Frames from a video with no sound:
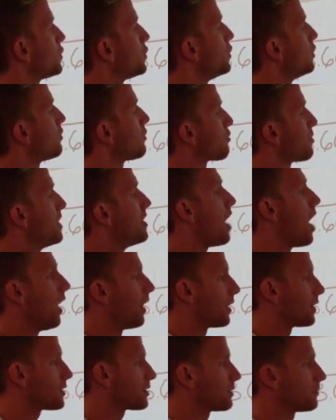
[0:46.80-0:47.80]
to
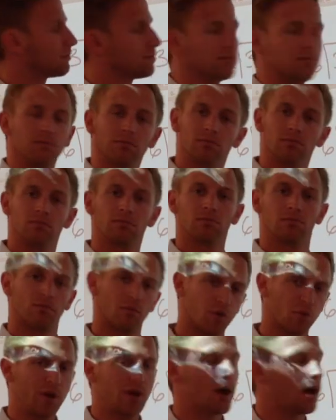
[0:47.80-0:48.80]
$3.
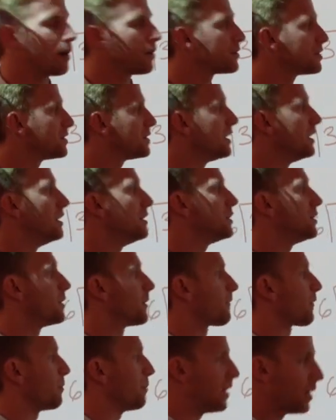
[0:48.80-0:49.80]
$3 is
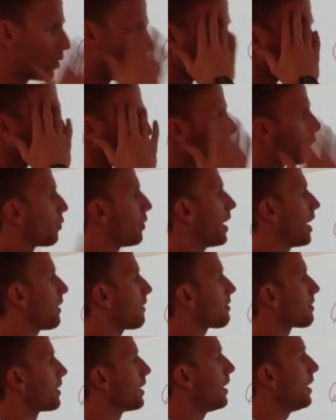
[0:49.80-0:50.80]
easier for me to work
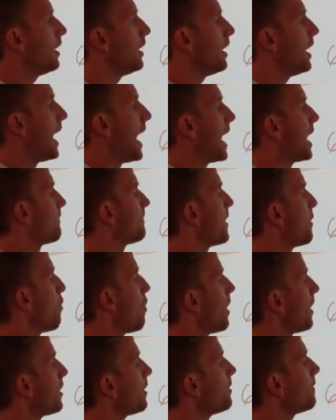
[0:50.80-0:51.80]
with. And if I
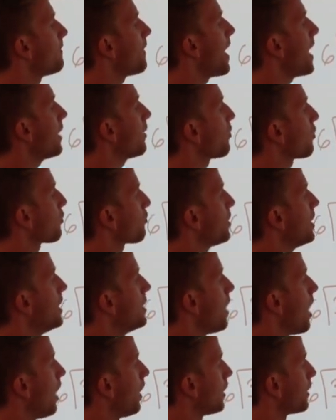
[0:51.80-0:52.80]
want to divide
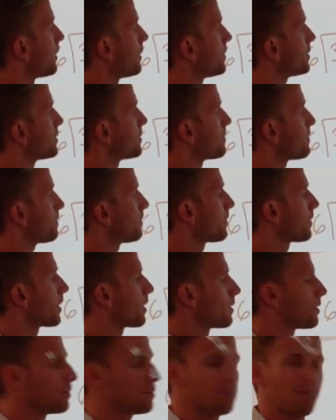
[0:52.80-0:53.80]
$3
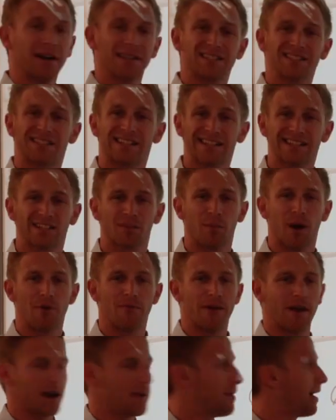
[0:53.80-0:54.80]
by 6 of my
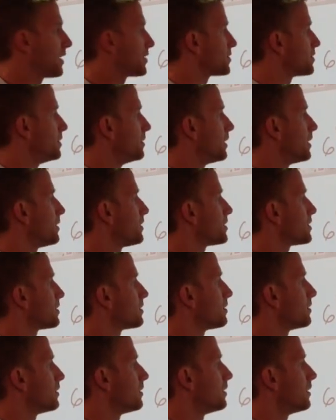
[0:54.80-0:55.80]
very best students,
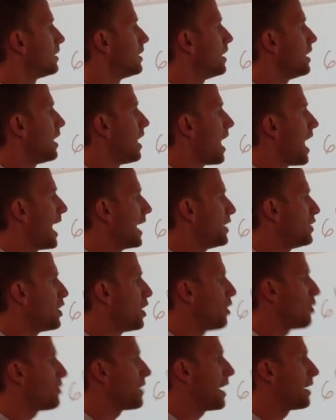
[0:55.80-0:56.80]
I
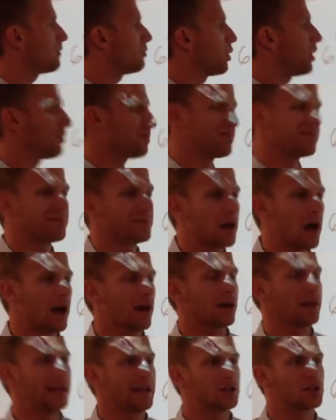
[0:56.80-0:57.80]
know that, well,
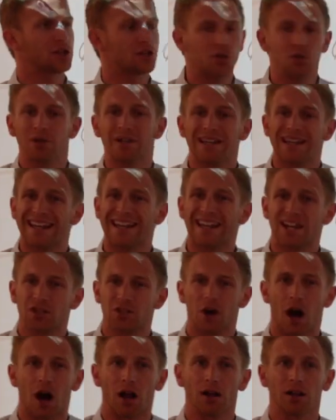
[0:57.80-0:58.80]
not each student can get
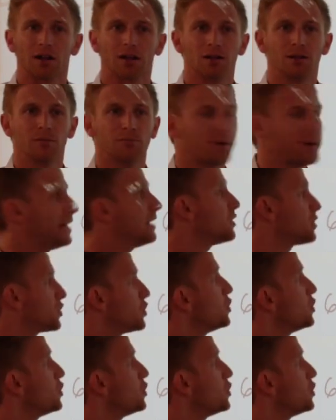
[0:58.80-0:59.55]
$1, but each